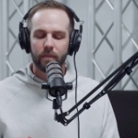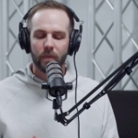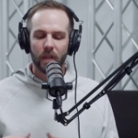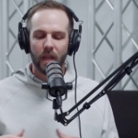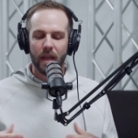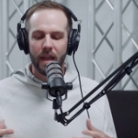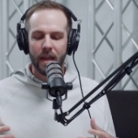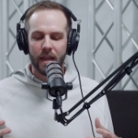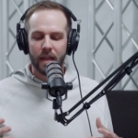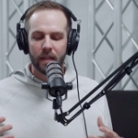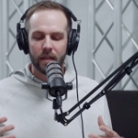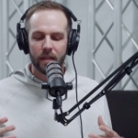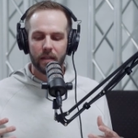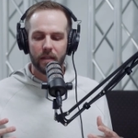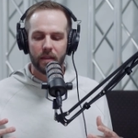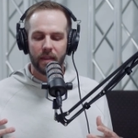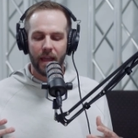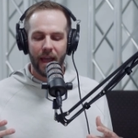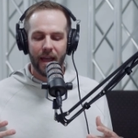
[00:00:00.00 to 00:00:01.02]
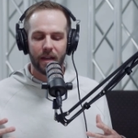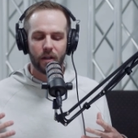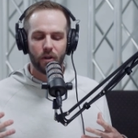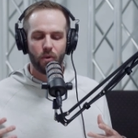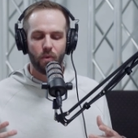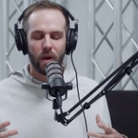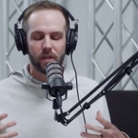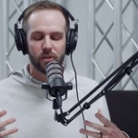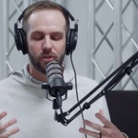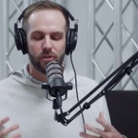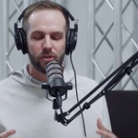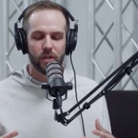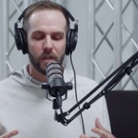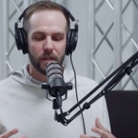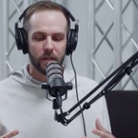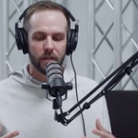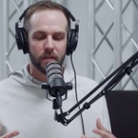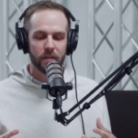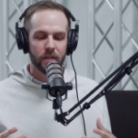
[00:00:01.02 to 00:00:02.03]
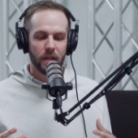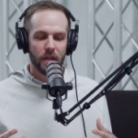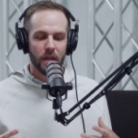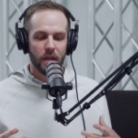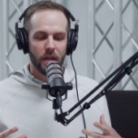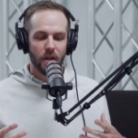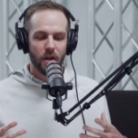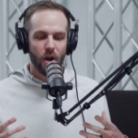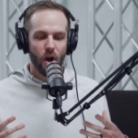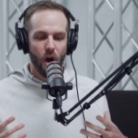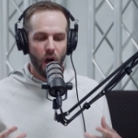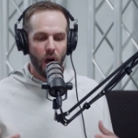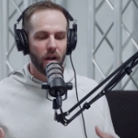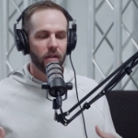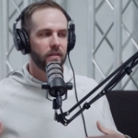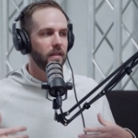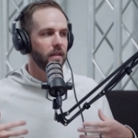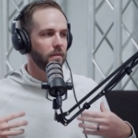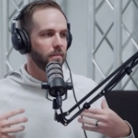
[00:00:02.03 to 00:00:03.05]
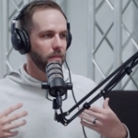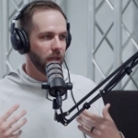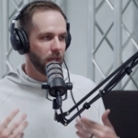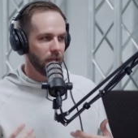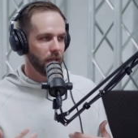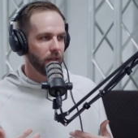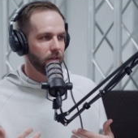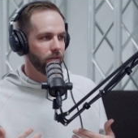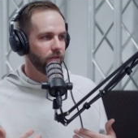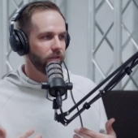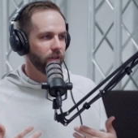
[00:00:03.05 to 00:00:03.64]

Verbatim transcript: and that question haunted me mm.